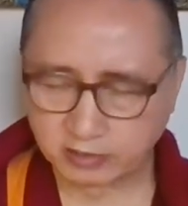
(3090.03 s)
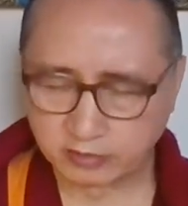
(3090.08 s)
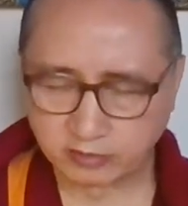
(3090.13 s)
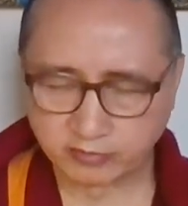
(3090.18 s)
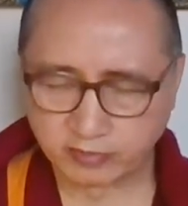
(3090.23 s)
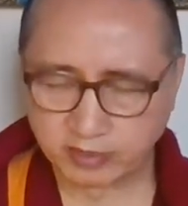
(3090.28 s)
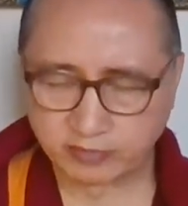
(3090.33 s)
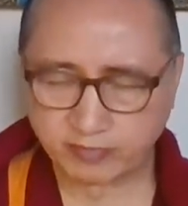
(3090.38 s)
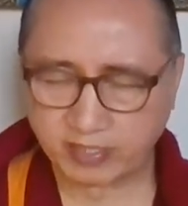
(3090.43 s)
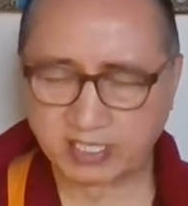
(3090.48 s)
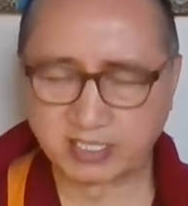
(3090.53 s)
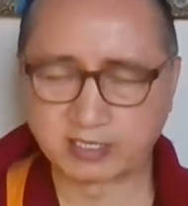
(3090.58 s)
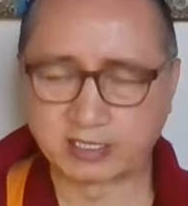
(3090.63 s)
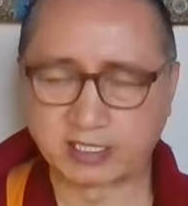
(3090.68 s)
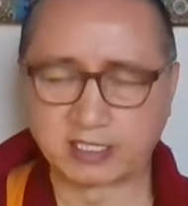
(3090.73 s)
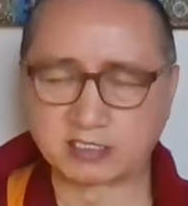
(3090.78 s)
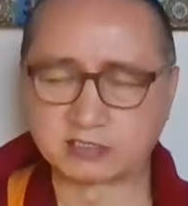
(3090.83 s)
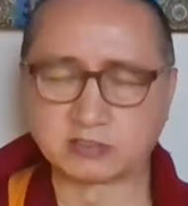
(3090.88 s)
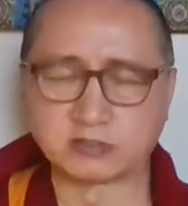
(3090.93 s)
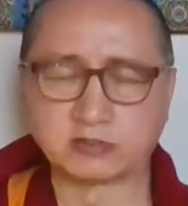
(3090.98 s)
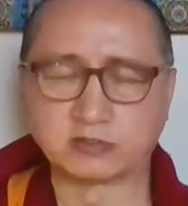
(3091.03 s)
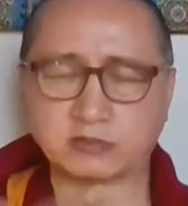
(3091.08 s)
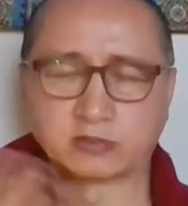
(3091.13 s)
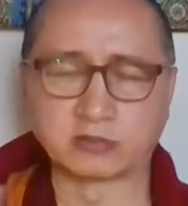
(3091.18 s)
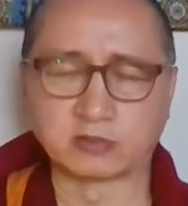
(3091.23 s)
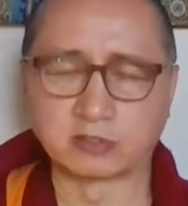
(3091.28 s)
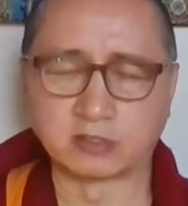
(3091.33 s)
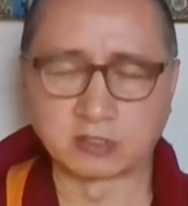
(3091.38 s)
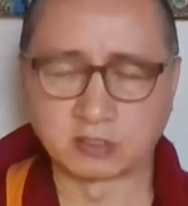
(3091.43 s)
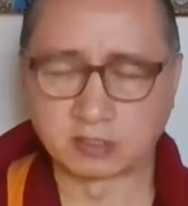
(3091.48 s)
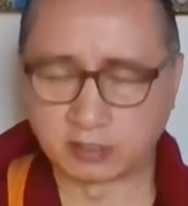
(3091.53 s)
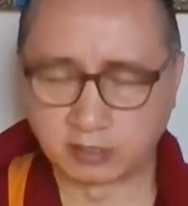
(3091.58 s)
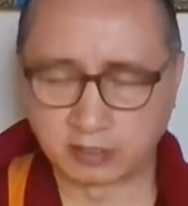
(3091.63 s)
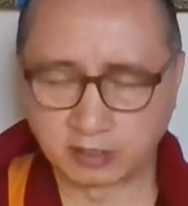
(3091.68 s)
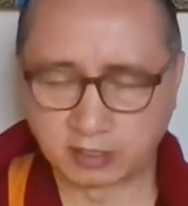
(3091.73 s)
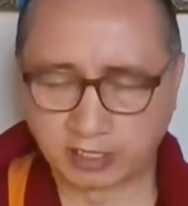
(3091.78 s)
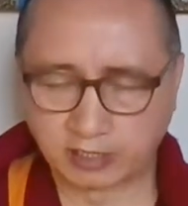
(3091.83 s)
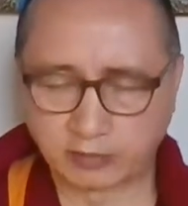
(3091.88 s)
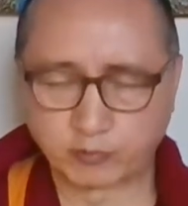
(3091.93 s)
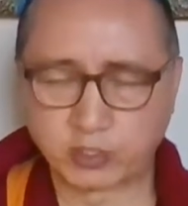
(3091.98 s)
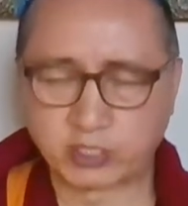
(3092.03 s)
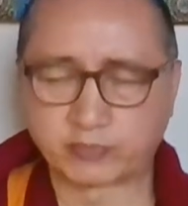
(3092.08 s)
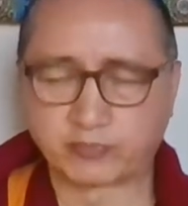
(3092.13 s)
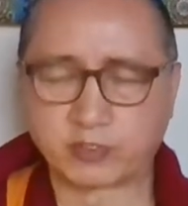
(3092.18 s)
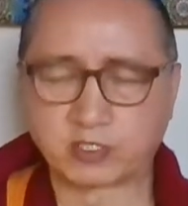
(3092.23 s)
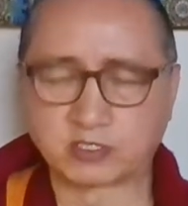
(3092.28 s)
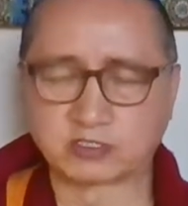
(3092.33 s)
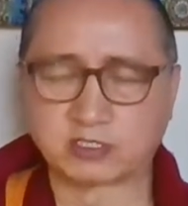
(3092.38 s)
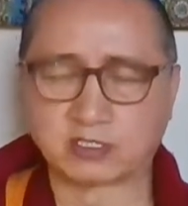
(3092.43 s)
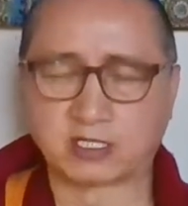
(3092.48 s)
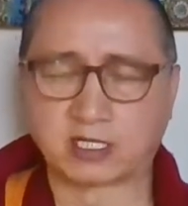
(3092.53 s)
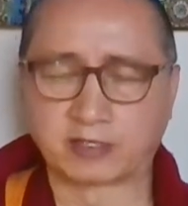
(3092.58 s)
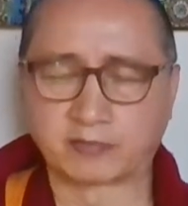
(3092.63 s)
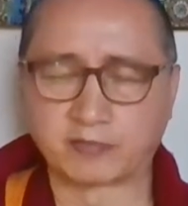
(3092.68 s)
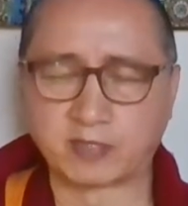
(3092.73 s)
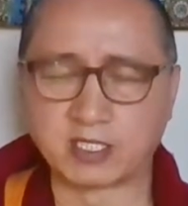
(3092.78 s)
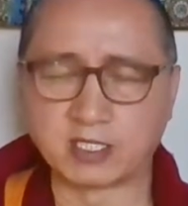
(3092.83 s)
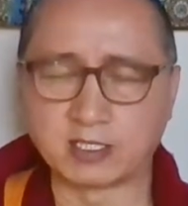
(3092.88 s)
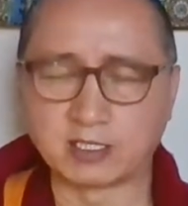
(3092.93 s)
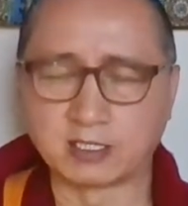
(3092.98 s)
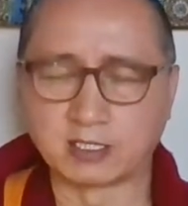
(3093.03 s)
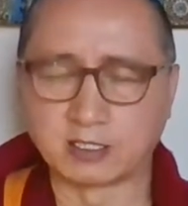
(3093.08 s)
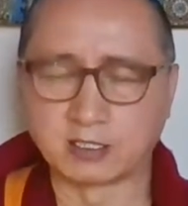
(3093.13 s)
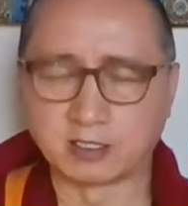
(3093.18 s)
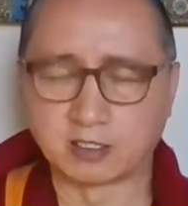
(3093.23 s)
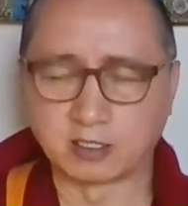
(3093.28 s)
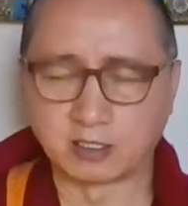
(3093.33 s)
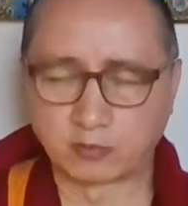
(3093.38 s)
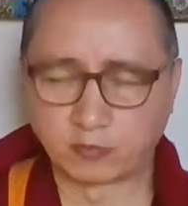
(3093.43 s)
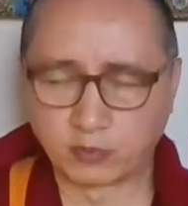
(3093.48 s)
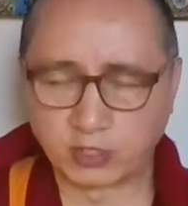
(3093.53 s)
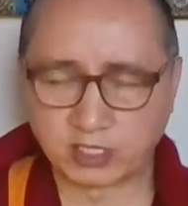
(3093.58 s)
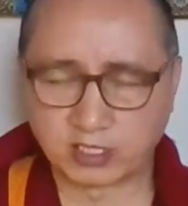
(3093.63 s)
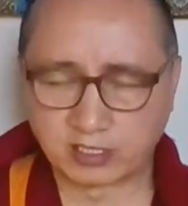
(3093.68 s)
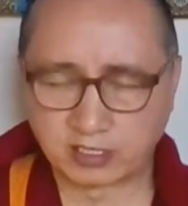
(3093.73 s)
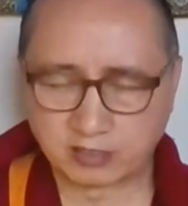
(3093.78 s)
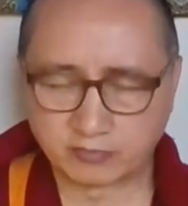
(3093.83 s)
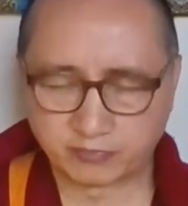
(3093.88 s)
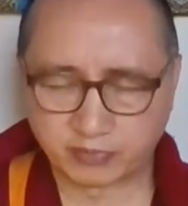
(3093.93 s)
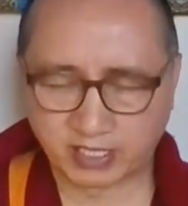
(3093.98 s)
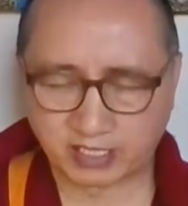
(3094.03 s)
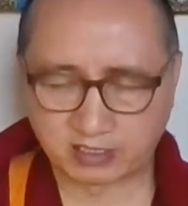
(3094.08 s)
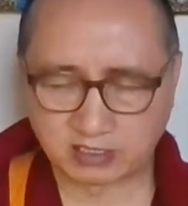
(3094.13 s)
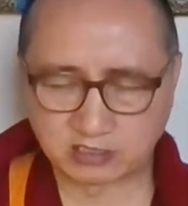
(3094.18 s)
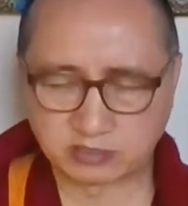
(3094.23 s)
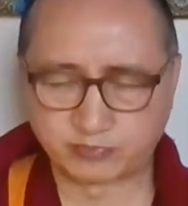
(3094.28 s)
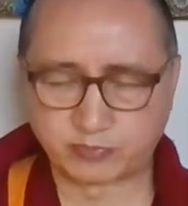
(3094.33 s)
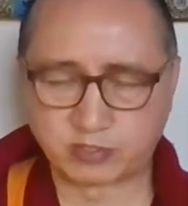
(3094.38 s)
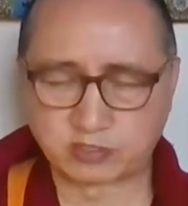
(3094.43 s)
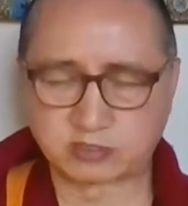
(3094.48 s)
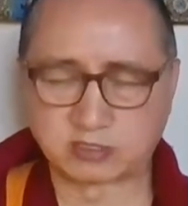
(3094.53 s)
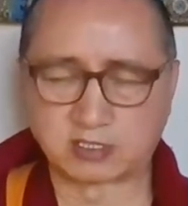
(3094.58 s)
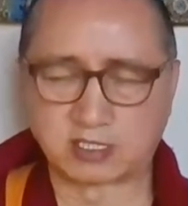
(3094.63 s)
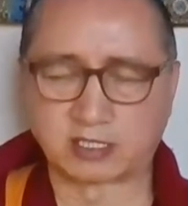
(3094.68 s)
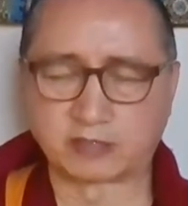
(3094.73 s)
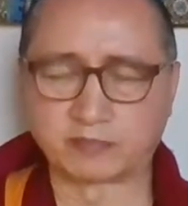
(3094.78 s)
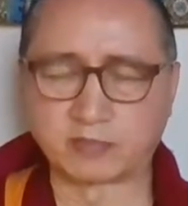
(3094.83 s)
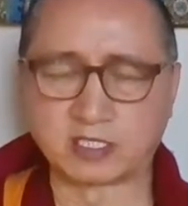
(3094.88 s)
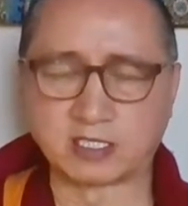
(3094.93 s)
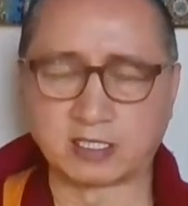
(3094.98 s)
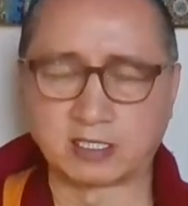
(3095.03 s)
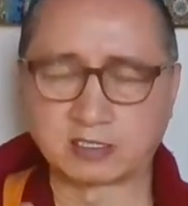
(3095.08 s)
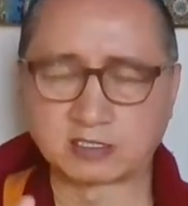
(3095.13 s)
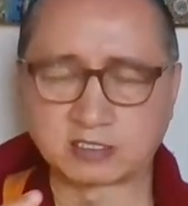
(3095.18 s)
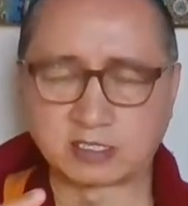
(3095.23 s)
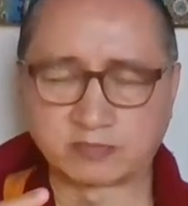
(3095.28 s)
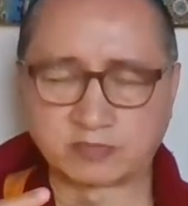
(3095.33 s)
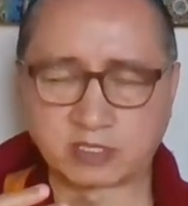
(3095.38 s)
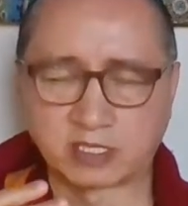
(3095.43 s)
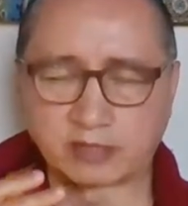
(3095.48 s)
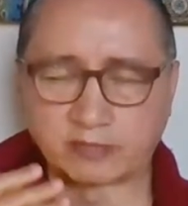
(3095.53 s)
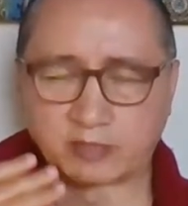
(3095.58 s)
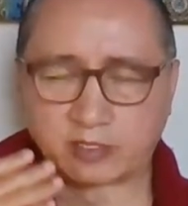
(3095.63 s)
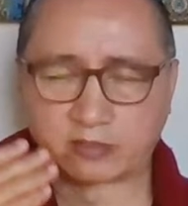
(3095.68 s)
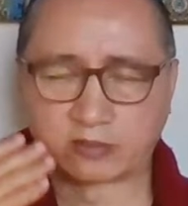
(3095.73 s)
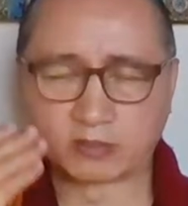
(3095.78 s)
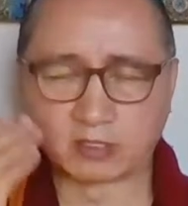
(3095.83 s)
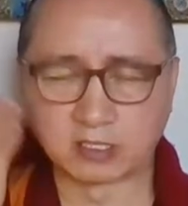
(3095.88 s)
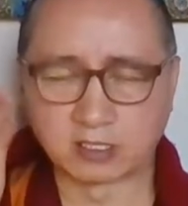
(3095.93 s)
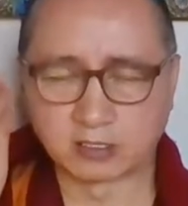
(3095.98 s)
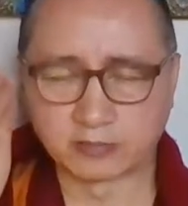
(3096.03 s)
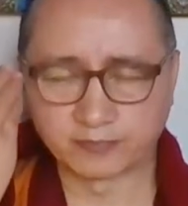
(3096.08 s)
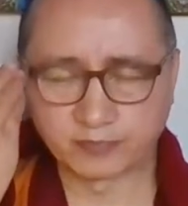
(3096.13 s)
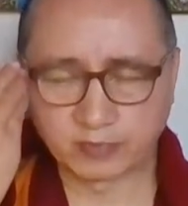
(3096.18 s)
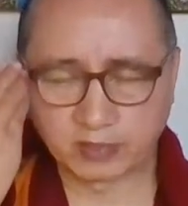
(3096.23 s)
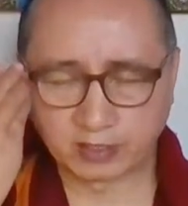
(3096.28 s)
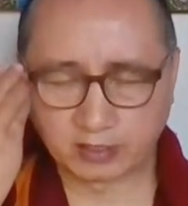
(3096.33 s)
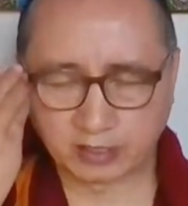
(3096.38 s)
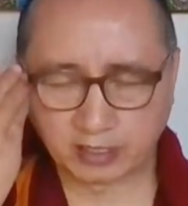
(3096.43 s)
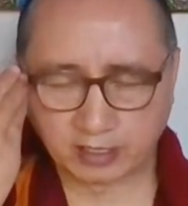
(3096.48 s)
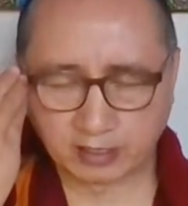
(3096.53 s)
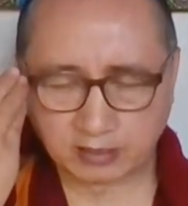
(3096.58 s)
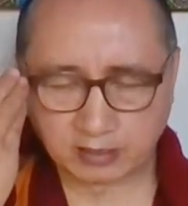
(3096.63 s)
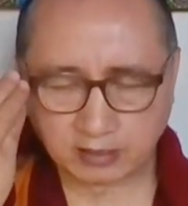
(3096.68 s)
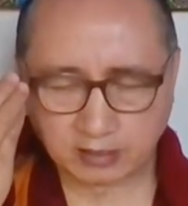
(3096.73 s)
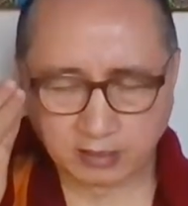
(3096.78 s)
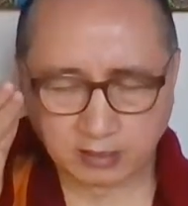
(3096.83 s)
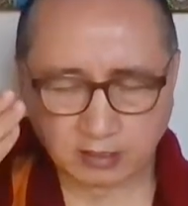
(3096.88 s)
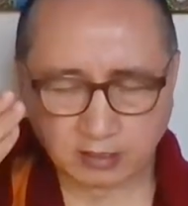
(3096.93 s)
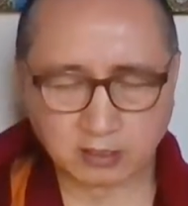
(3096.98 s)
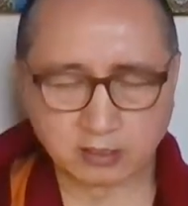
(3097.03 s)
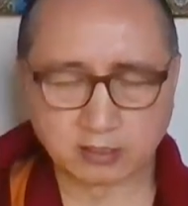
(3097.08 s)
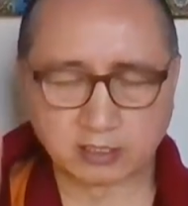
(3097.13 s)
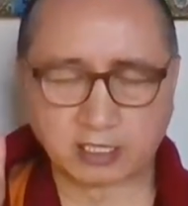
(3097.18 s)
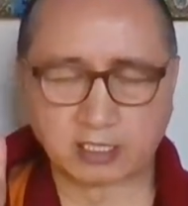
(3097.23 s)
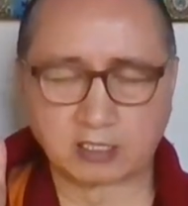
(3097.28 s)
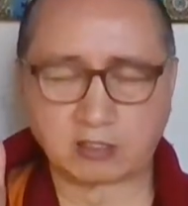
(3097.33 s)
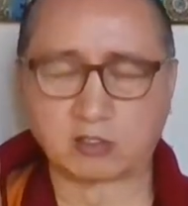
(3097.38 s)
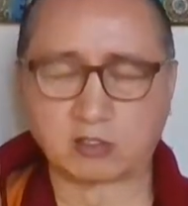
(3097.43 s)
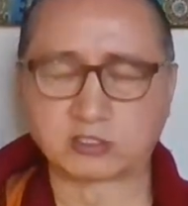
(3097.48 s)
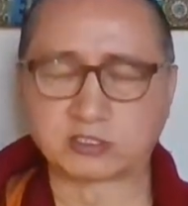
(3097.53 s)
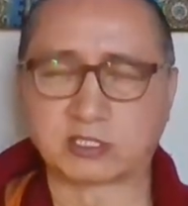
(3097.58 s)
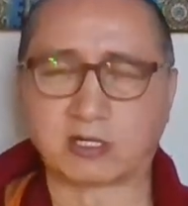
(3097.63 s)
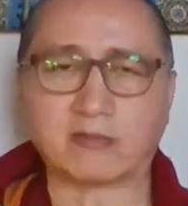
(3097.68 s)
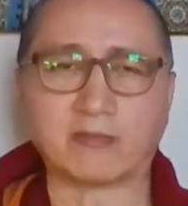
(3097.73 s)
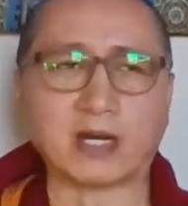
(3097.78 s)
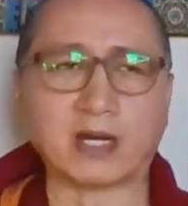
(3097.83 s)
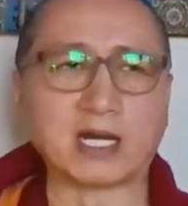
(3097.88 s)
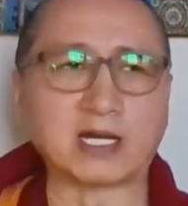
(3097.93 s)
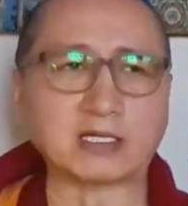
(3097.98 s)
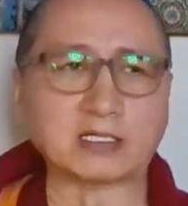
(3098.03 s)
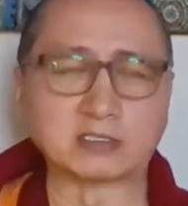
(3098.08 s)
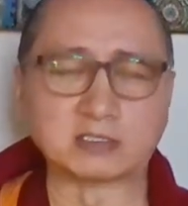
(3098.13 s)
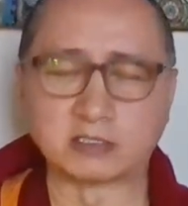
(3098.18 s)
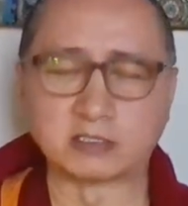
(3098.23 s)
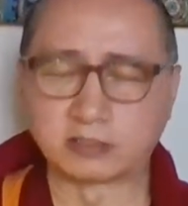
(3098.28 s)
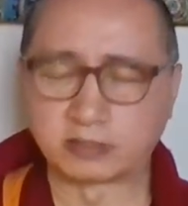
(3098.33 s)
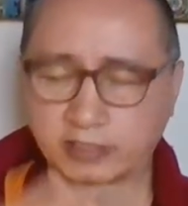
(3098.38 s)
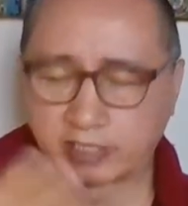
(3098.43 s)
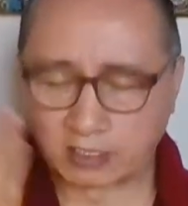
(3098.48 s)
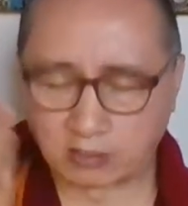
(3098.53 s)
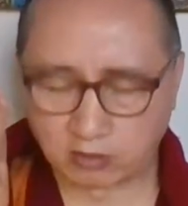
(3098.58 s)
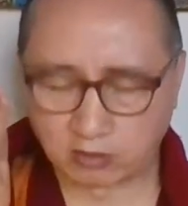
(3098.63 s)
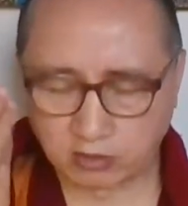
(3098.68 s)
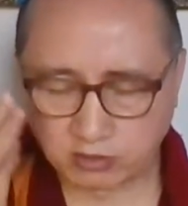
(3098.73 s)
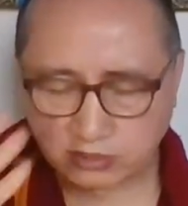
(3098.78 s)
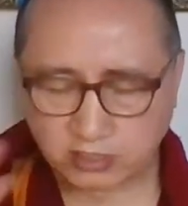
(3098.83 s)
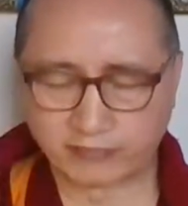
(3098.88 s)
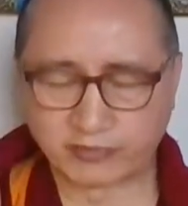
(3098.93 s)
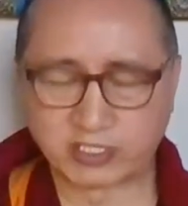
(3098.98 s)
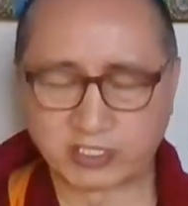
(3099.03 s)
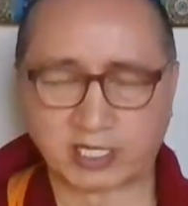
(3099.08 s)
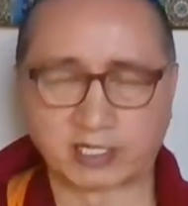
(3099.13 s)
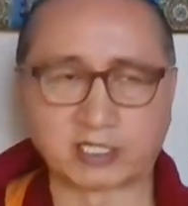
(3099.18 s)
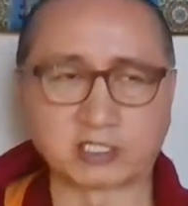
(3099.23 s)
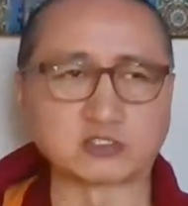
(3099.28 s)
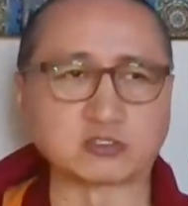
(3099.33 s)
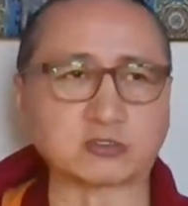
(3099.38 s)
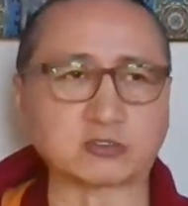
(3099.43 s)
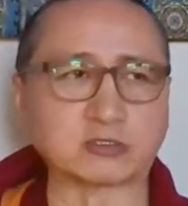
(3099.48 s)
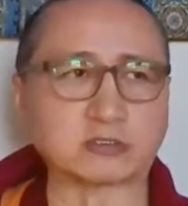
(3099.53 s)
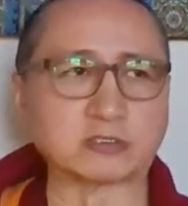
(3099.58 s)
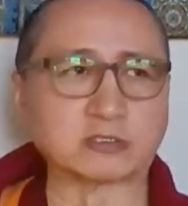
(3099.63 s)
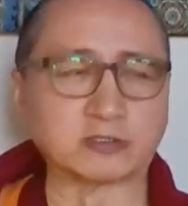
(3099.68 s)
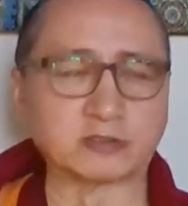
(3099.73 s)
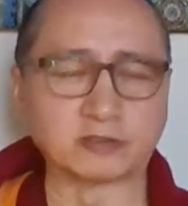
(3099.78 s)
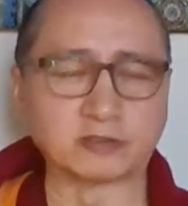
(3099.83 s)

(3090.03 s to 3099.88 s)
In many cases, like weak person like me, a weak in practice person like me, and sometimes it can lose our mind and can lose our direction.